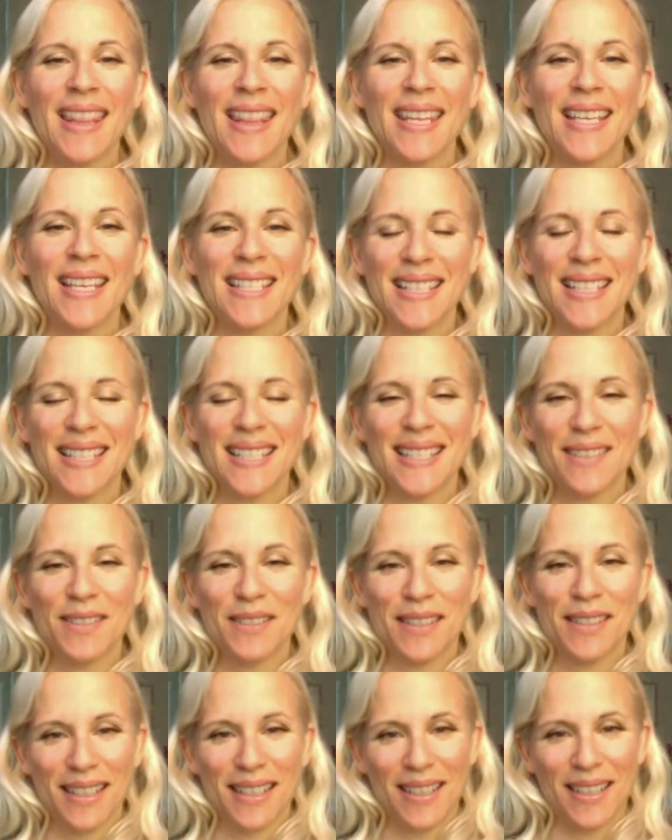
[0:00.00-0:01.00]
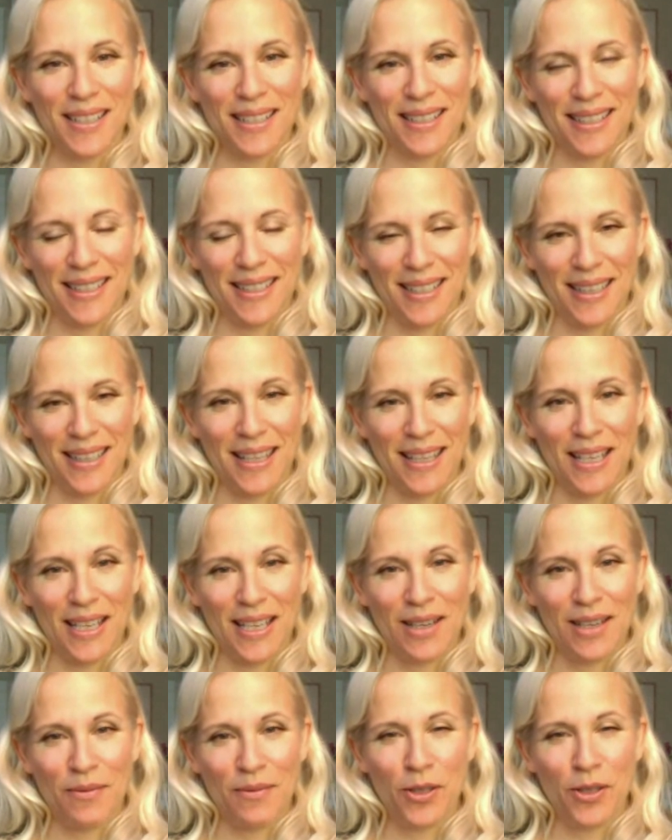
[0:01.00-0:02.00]
This is
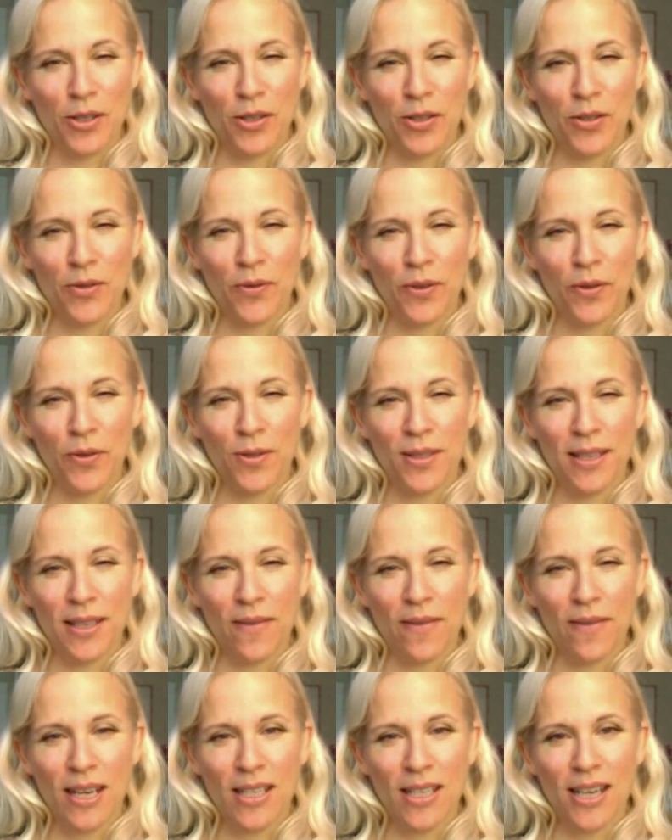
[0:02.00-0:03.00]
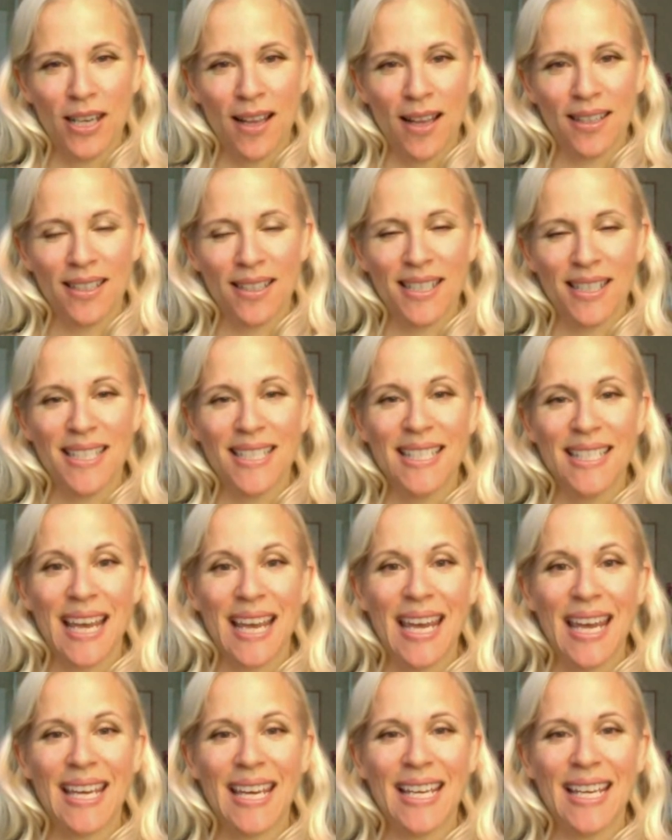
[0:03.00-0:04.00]
the Return to Food 7-Day Challenge,
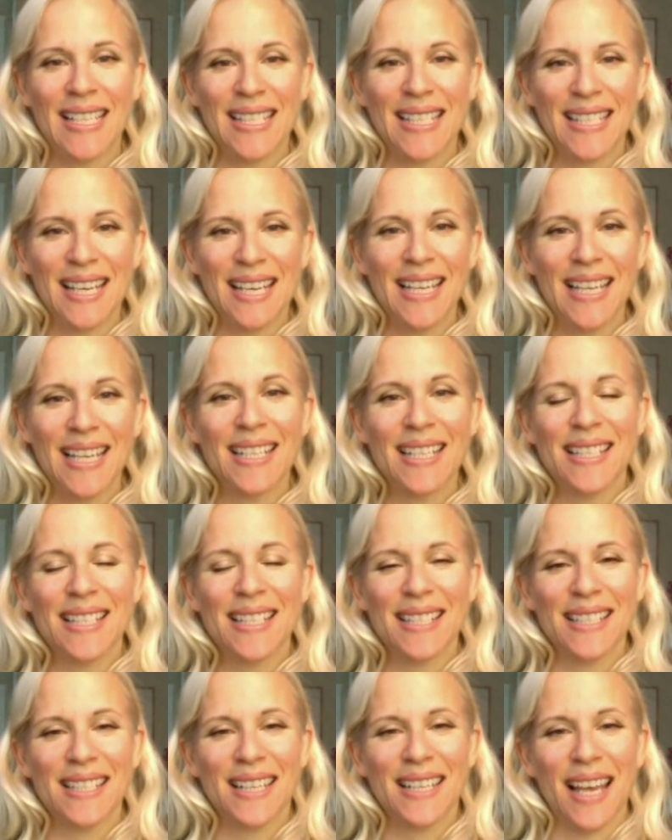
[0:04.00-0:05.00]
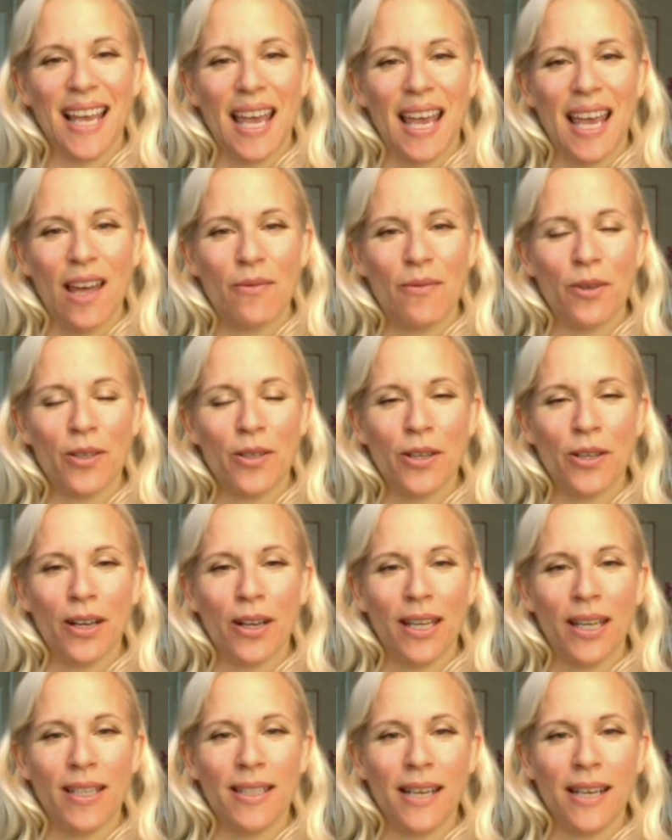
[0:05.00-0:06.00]
day 6, and we're
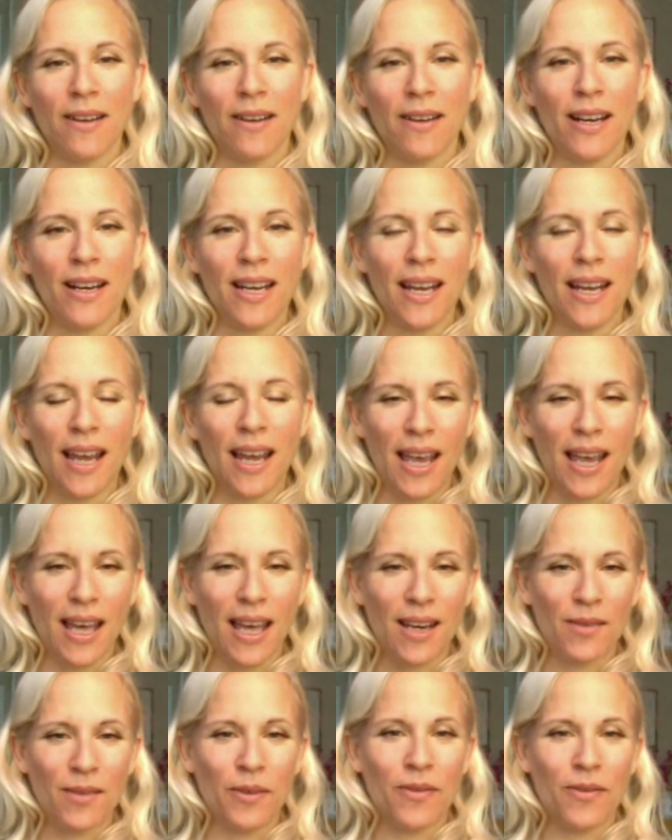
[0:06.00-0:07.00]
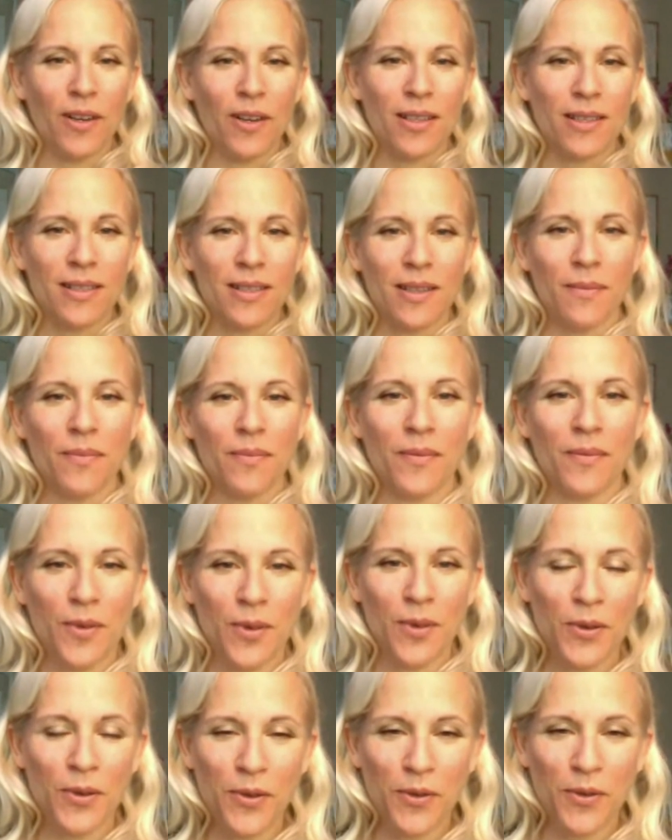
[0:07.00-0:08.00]
talking dairy, and we've got some
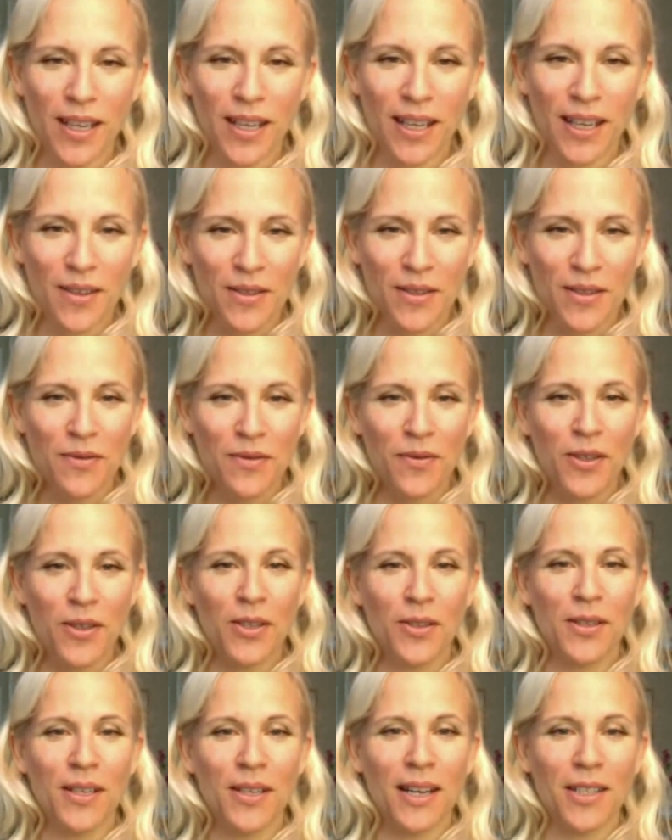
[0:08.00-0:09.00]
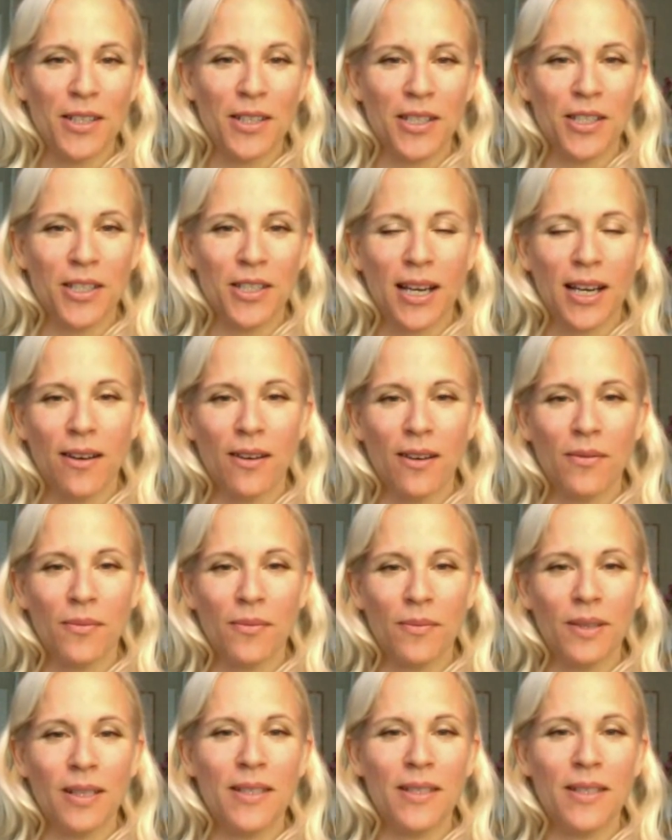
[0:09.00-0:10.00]
cool videos for you to actually check
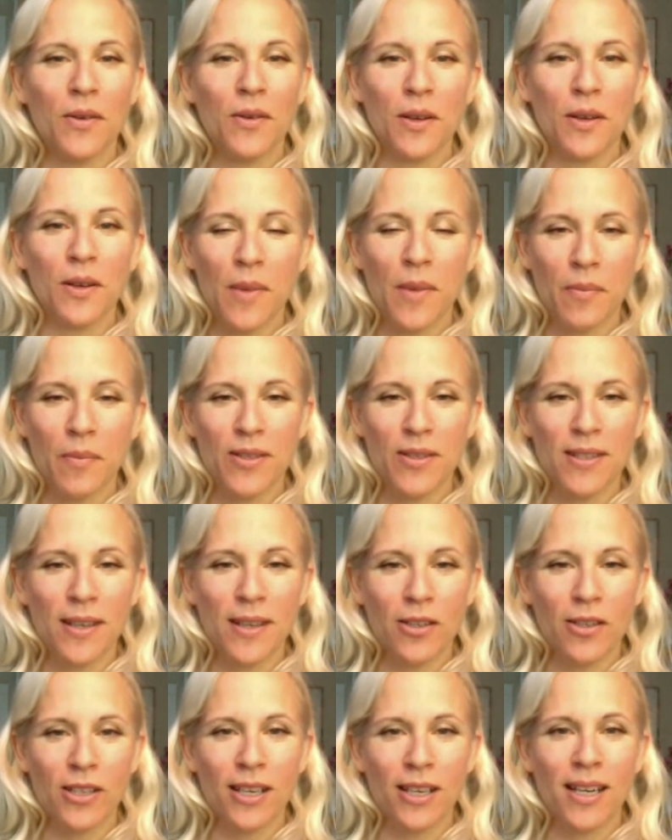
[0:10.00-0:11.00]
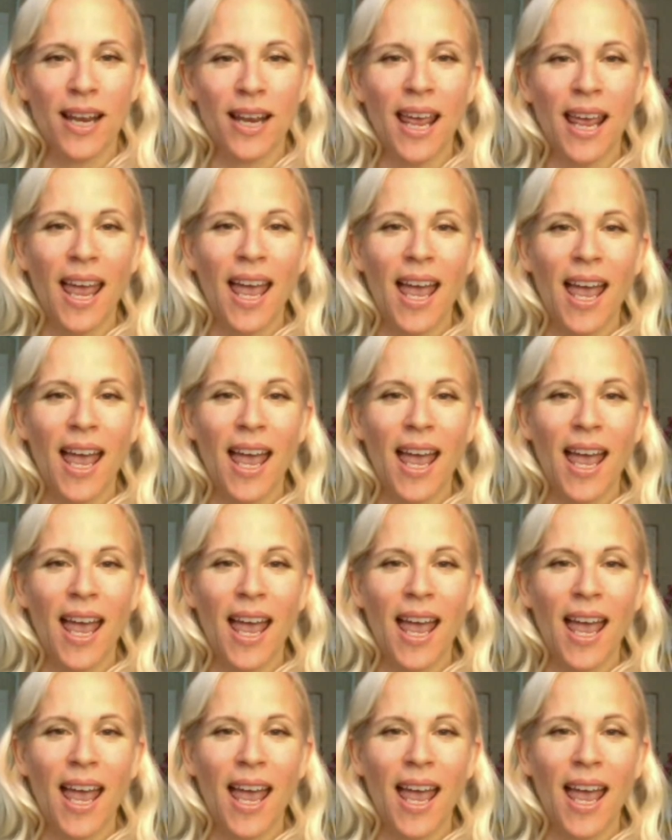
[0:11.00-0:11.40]
out. Please go to the member section.